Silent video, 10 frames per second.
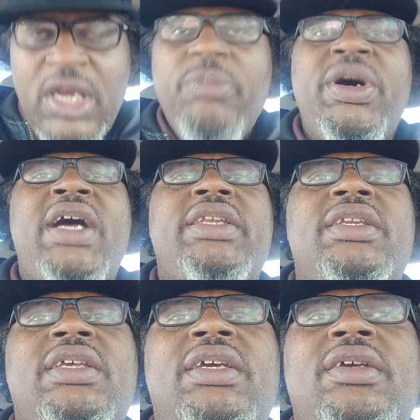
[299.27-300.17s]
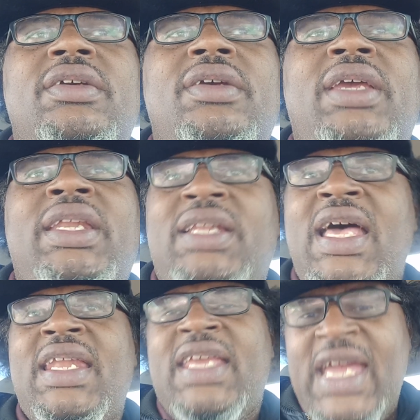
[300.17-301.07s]
But in a
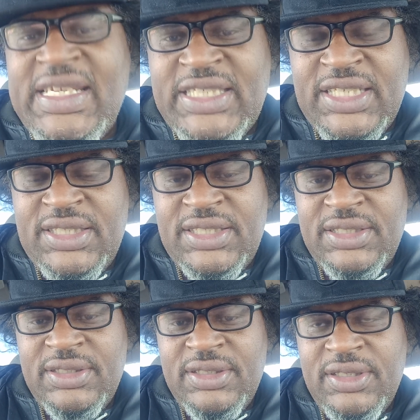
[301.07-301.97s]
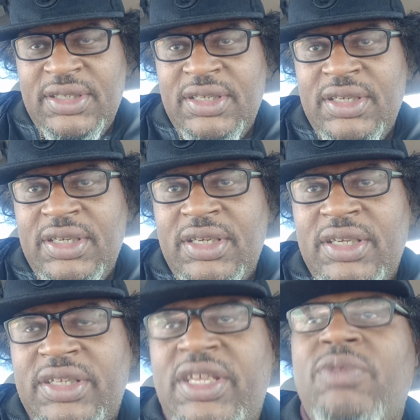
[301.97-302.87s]
lot of cases,
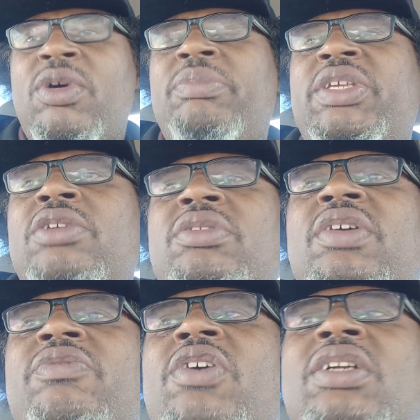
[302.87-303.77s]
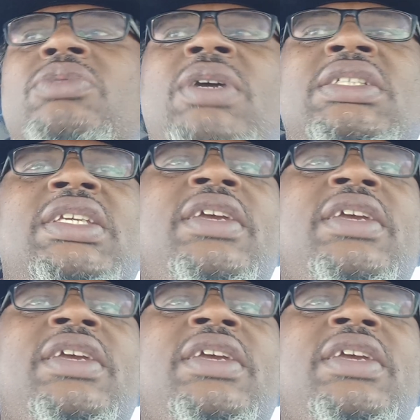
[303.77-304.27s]
the woman you divorced wasn't